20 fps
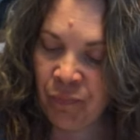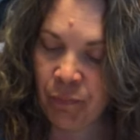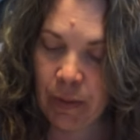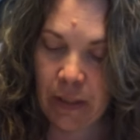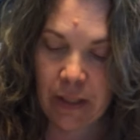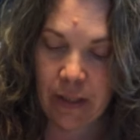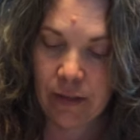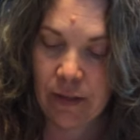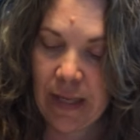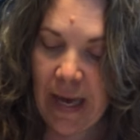
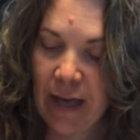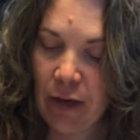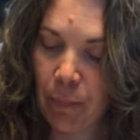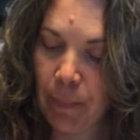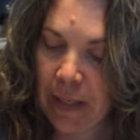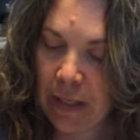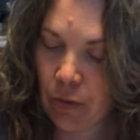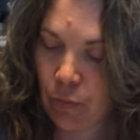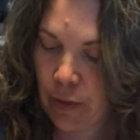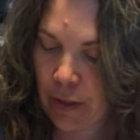because that'll
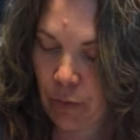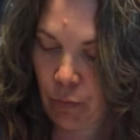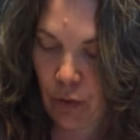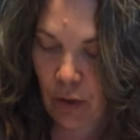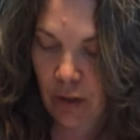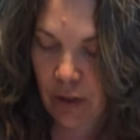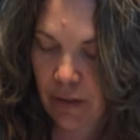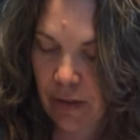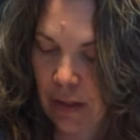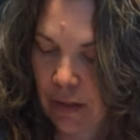make quick
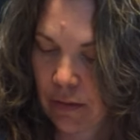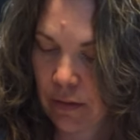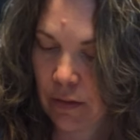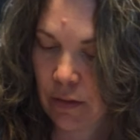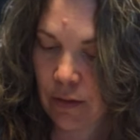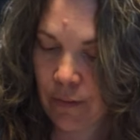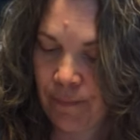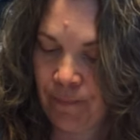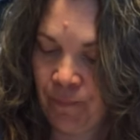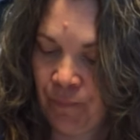work of this.